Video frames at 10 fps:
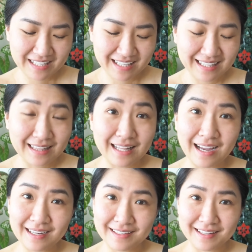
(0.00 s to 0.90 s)

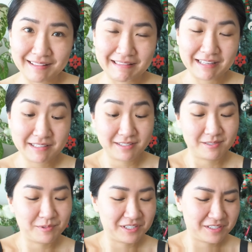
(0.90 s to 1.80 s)
lighter than this,
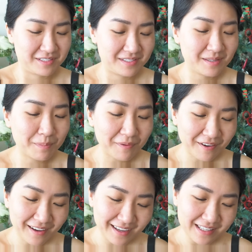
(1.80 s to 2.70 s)
which is
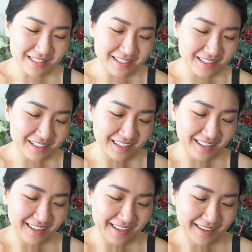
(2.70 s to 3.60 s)
surprising,
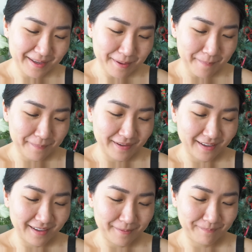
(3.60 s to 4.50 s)

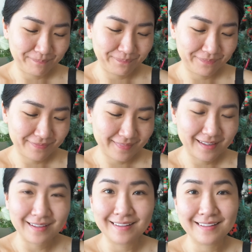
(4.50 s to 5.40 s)
but
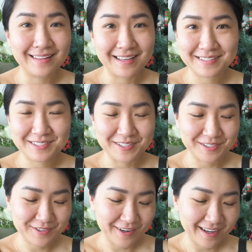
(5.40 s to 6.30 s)
let's just
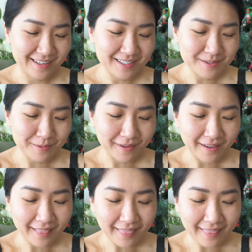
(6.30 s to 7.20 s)
try this
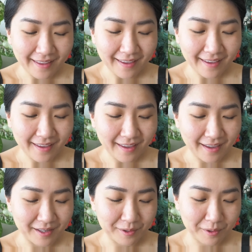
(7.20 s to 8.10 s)
one and
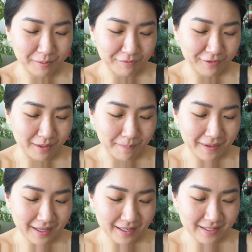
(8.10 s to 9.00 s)
hope for the
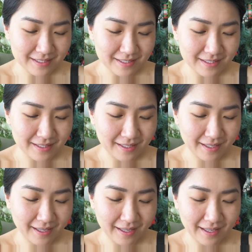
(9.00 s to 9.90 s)
best.
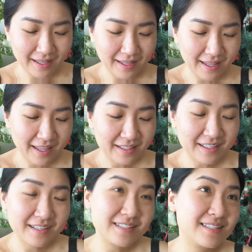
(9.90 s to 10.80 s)
The
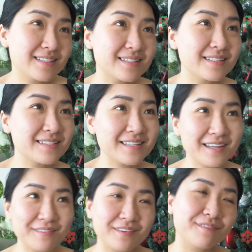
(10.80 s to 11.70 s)
consistency of
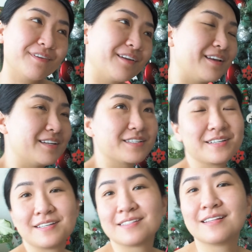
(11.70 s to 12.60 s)
the foundation
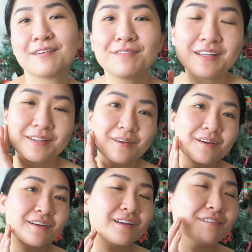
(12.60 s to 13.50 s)
is lovely though.
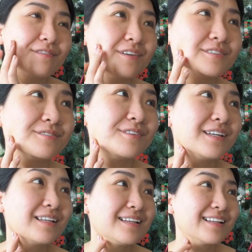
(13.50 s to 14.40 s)
It feels
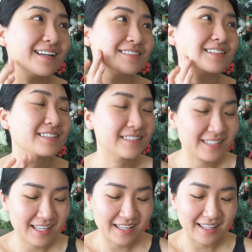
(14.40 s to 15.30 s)
really nice on the
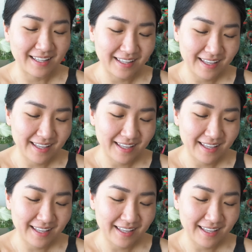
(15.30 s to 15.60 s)
skin.